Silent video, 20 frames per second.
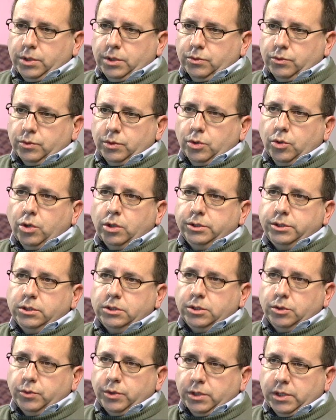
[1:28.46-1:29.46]
We're all
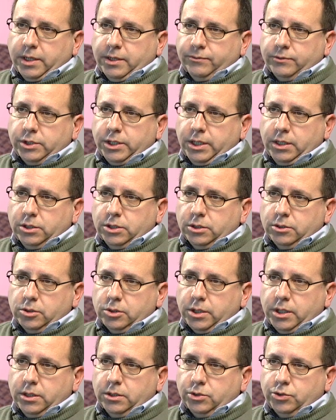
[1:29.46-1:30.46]
dealing with life
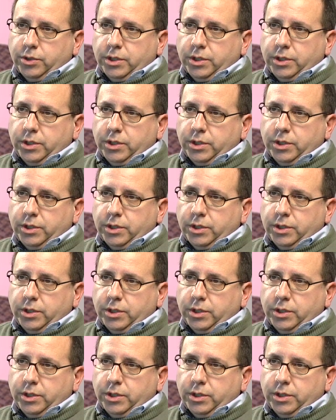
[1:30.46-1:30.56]
changes and